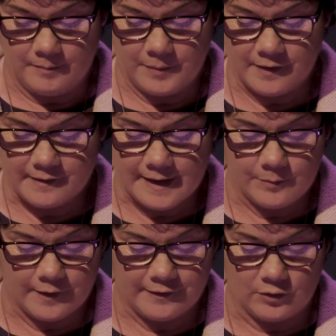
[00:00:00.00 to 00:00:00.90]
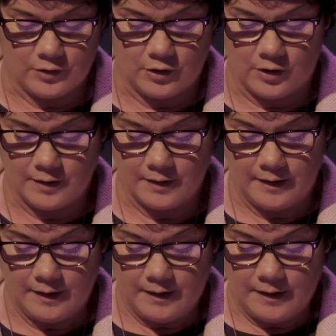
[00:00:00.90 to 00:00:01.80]
Because Liam was so young
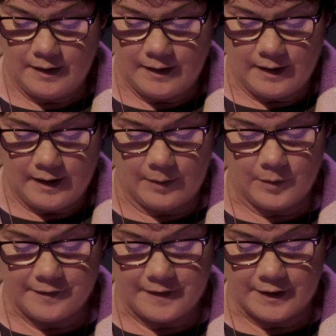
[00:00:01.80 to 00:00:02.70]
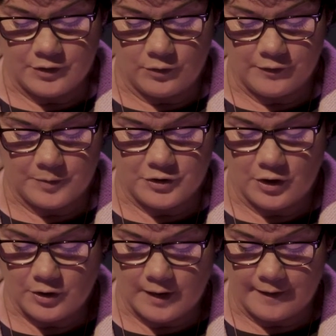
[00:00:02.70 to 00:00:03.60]
and was diagnosed with
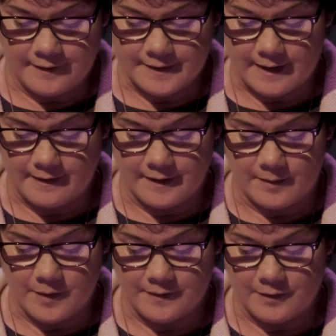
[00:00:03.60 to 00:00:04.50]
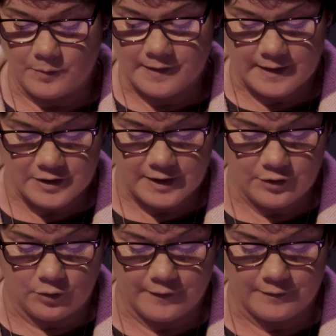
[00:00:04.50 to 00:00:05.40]
younger onset Alzheimer's, there was literally
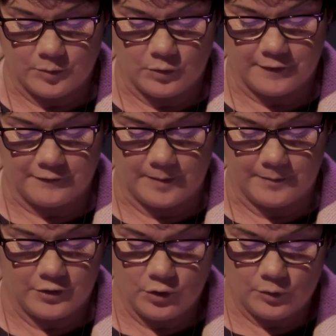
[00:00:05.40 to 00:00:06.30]
no supports for him. No